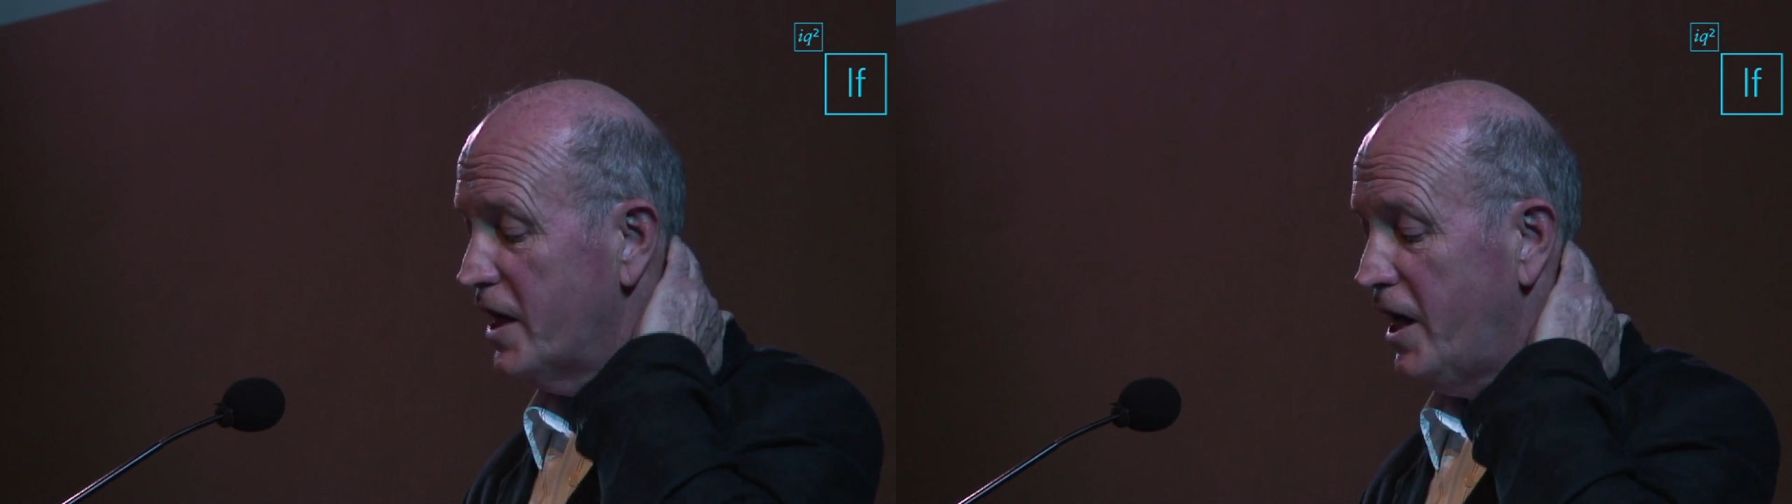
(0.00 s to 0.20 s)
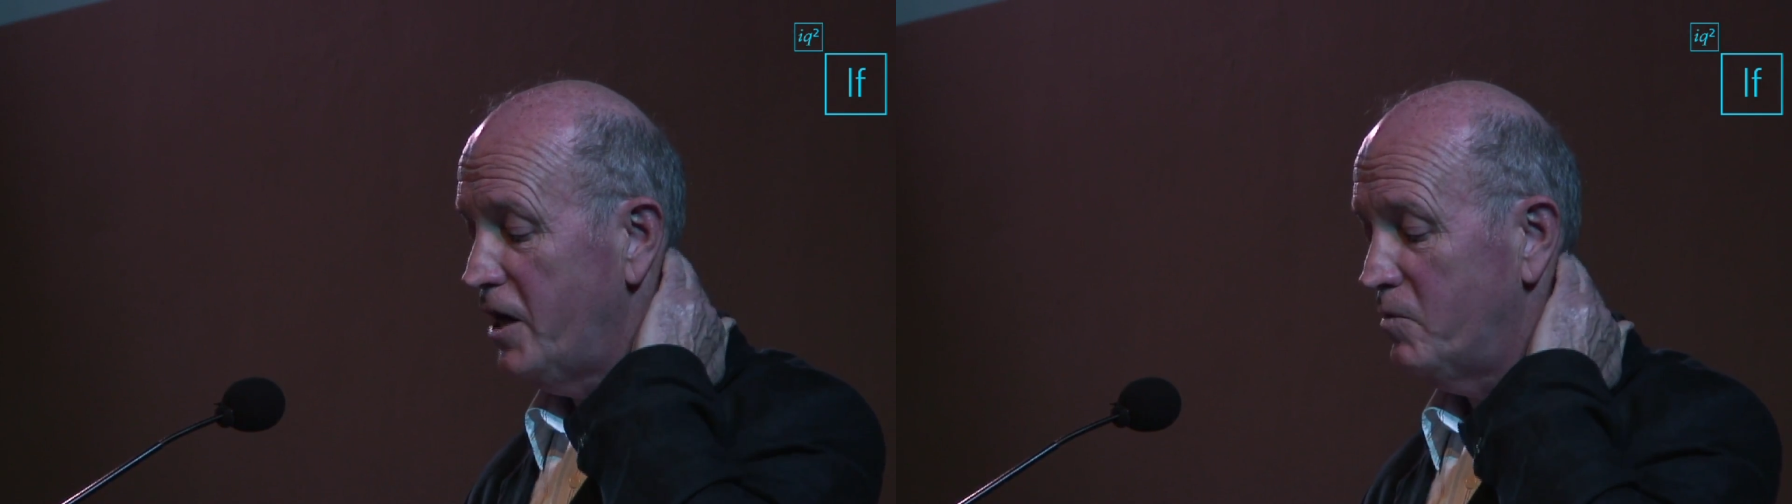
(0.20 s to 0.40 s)

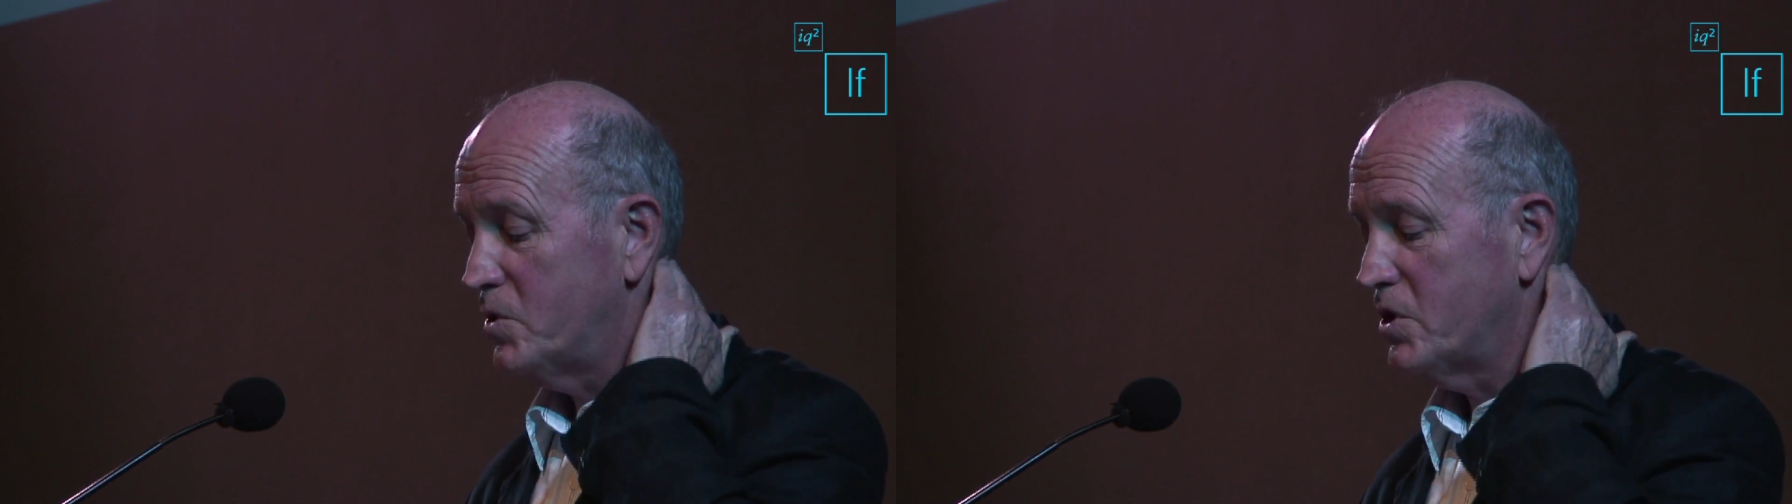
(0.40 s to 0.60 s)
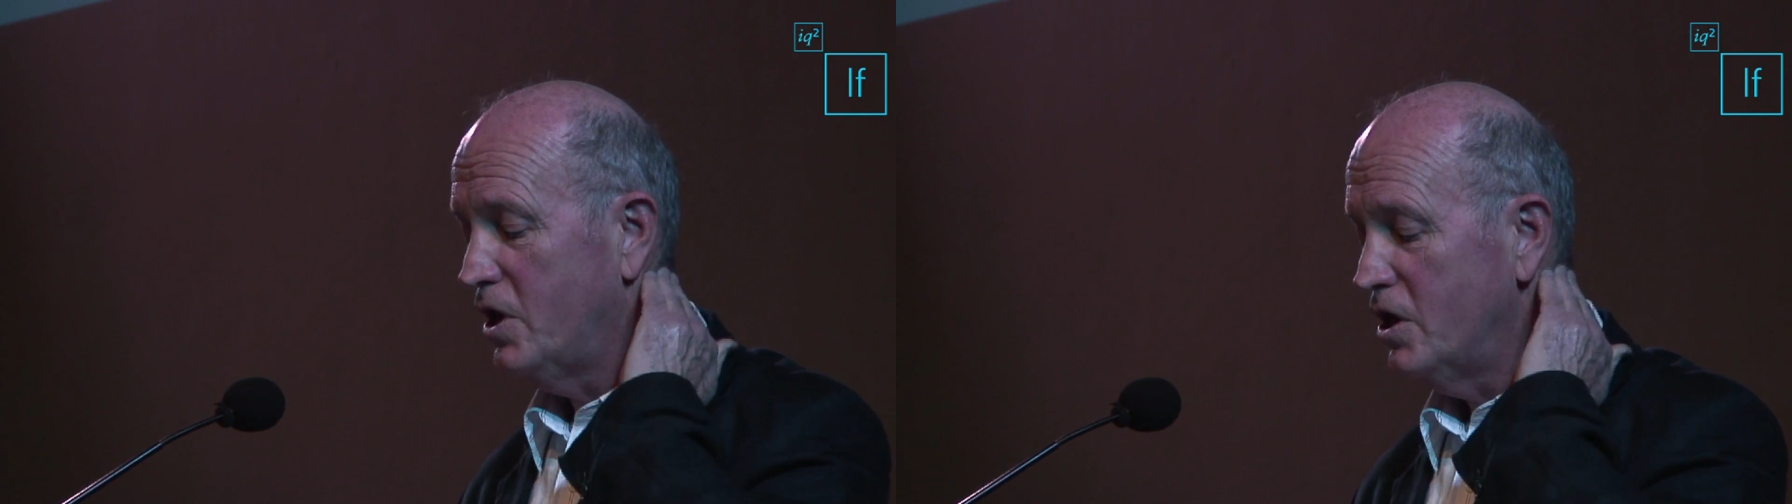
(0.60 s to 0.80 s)

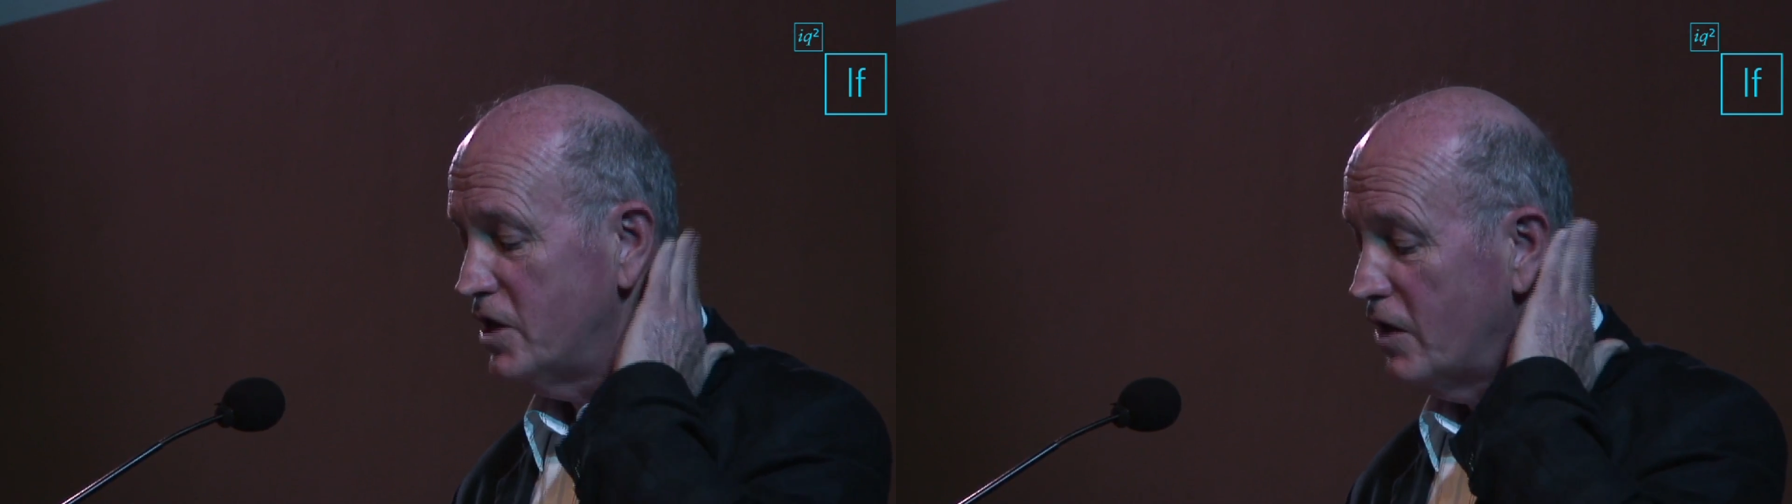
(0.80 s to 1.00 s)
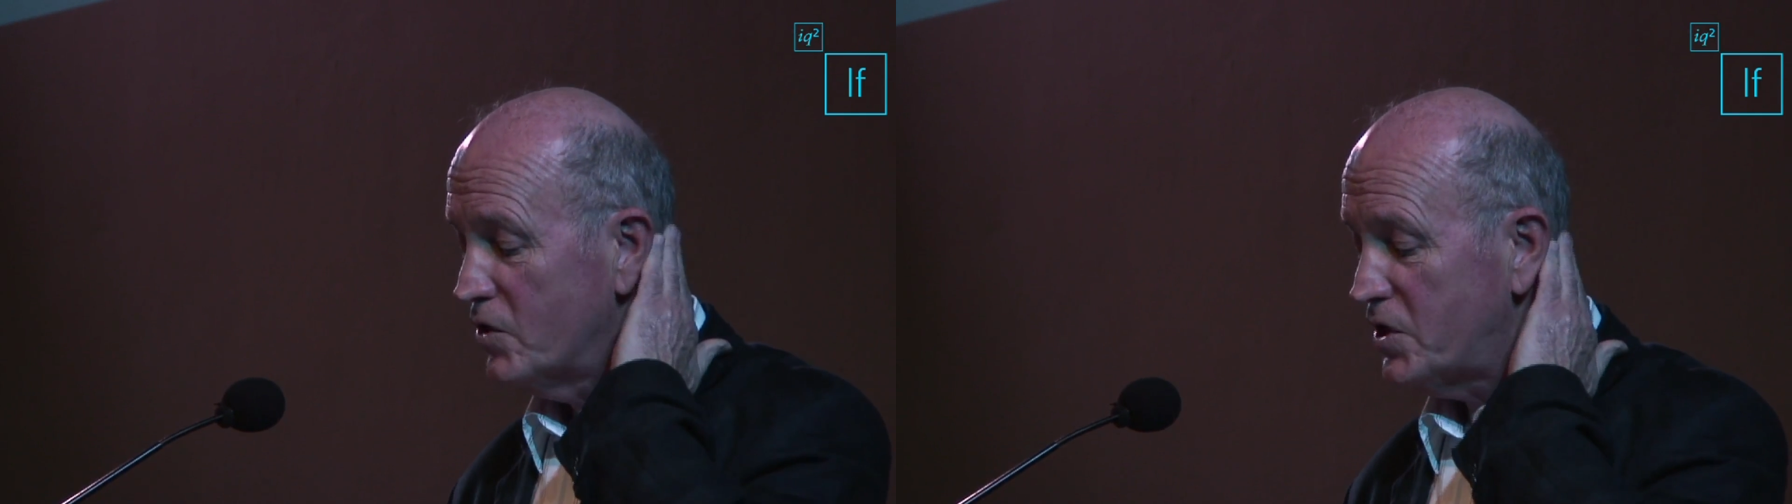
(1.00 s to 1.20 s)
Games,
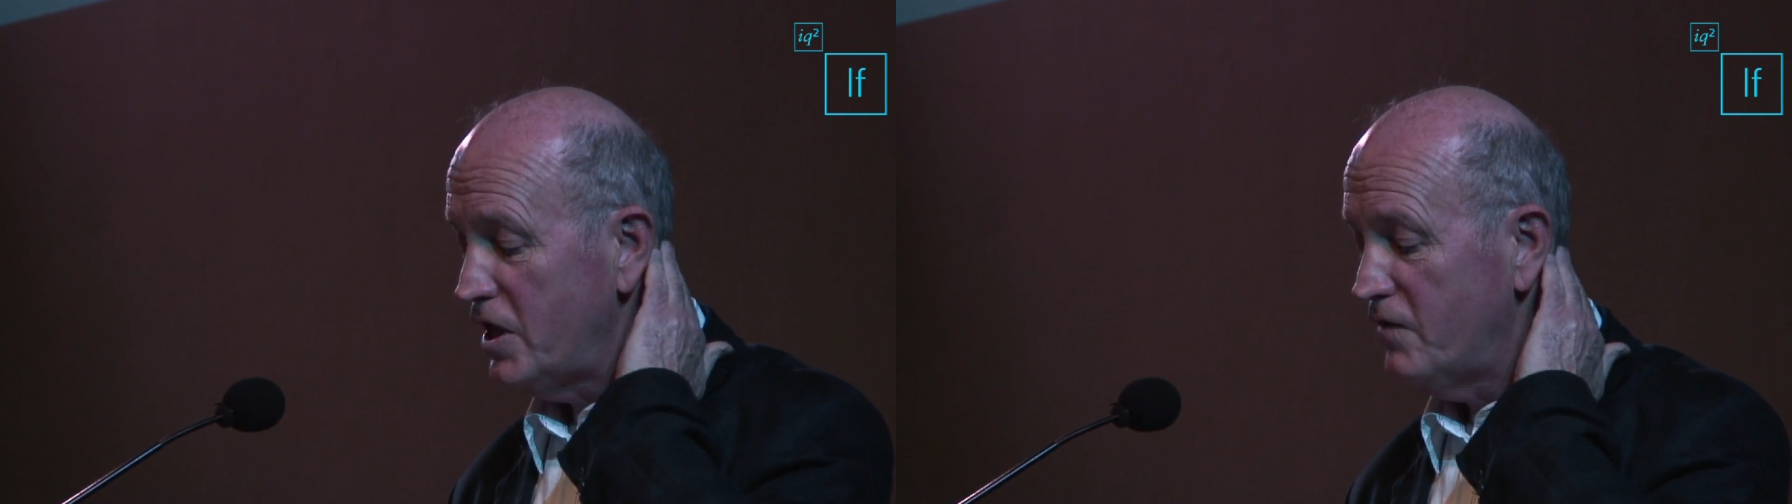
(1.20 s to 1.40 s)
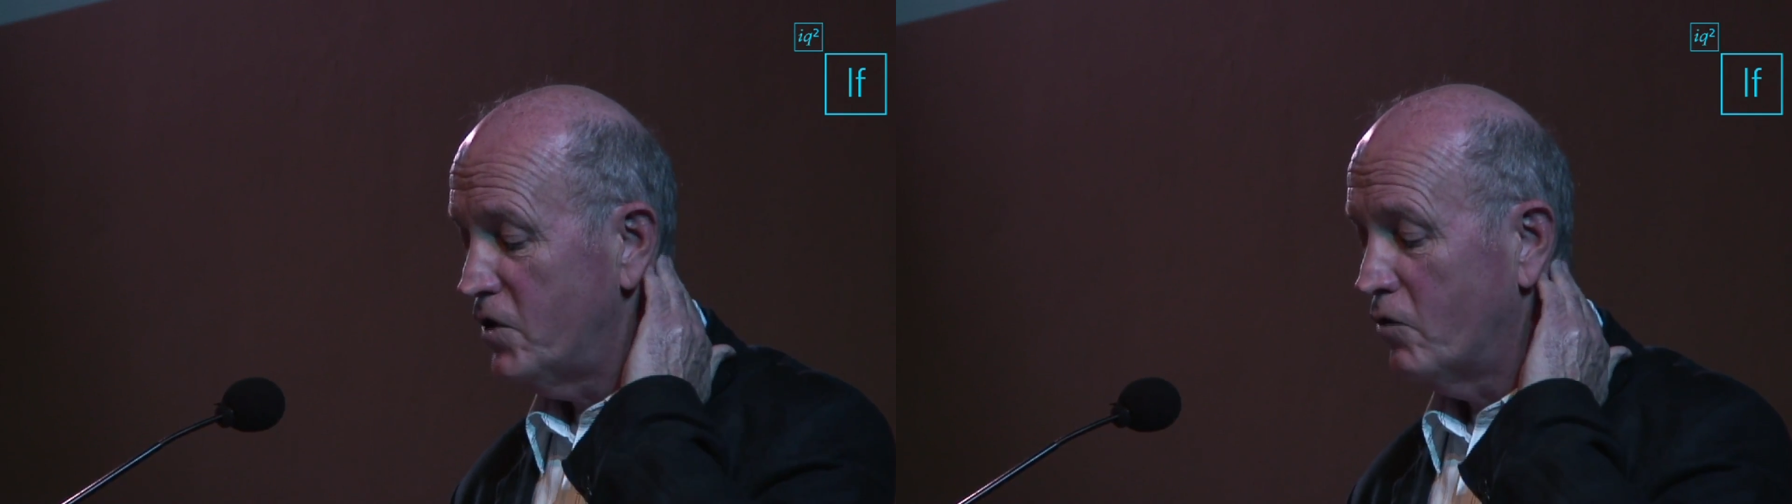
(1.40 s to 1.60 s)
they
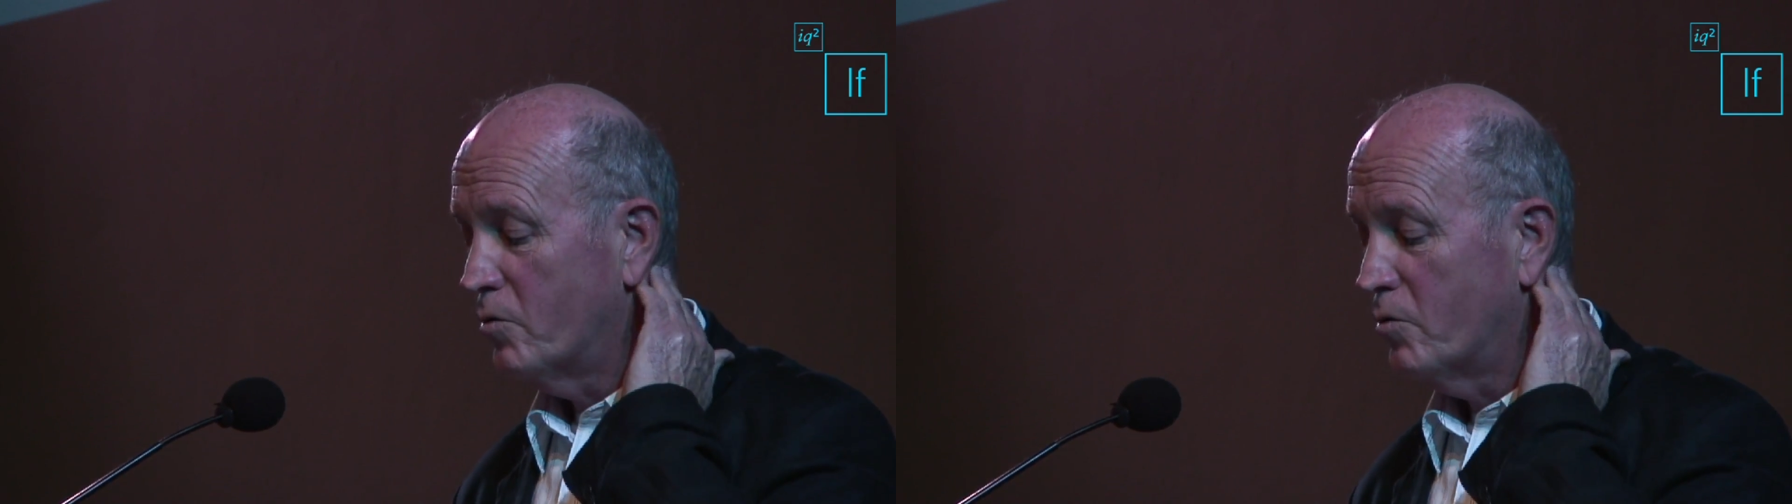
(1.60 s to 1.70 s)
received no